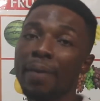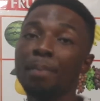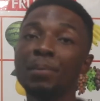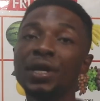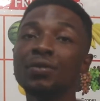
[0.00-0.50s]

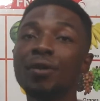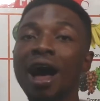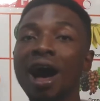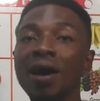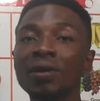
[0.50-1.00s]

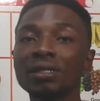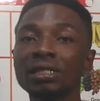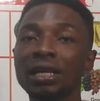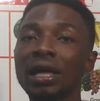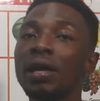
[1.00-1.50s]
minerals,
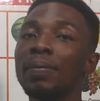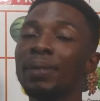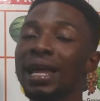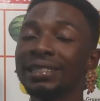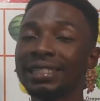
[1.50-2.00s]

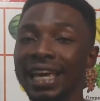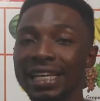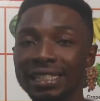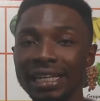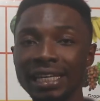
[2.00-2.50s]

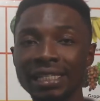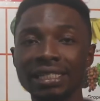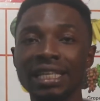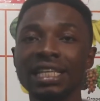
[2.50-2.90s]
plantations,